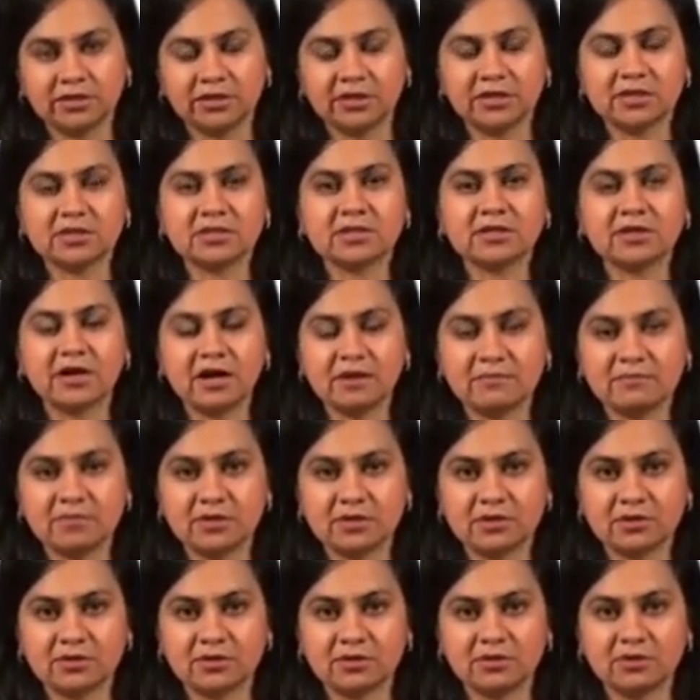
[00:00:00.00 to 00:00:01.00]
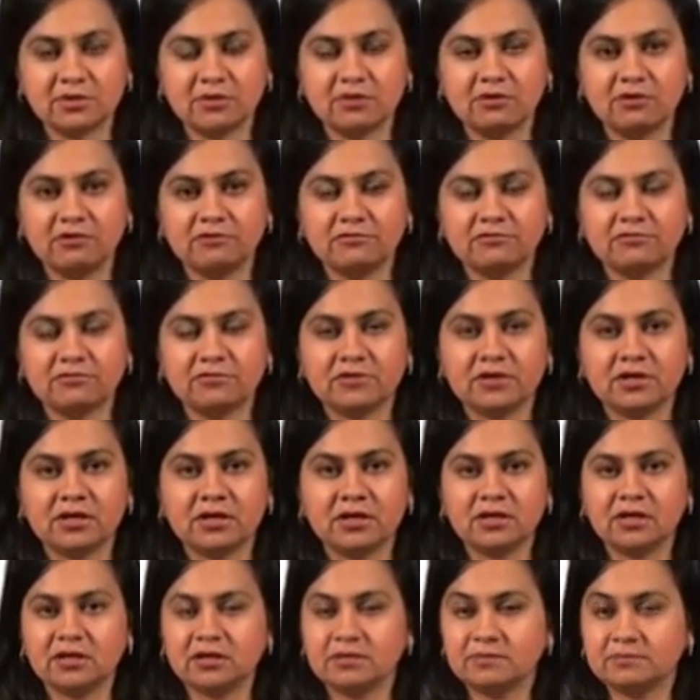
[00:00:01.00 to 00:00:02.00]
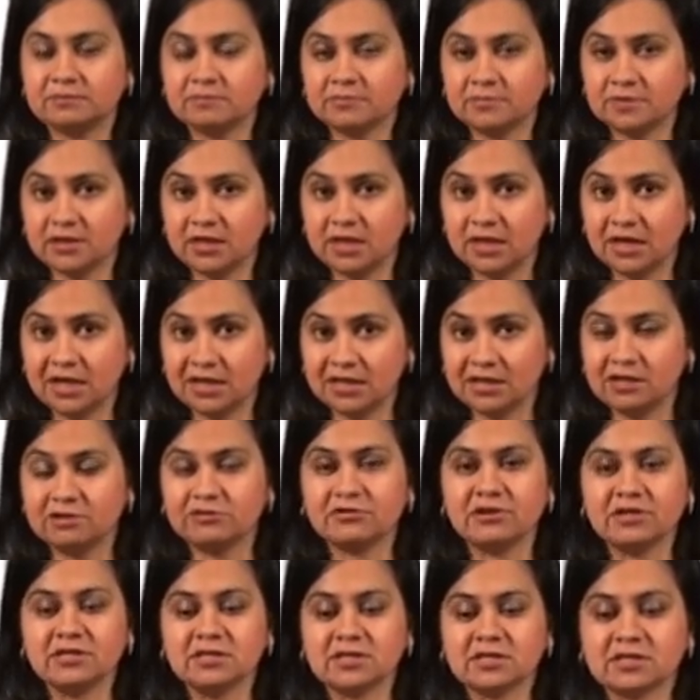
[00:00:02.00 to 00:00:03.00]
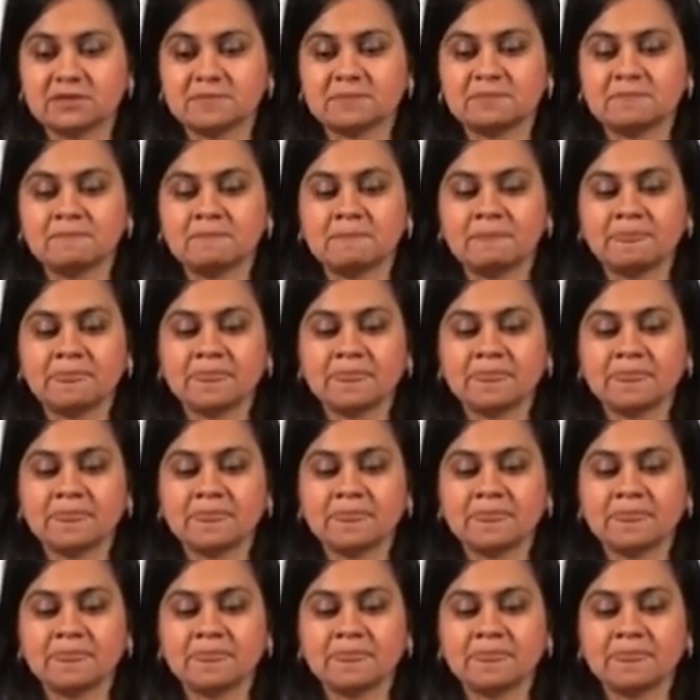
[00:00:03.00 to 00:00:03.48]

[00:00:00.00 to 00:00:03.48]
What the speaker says: that is grammar of an utterance.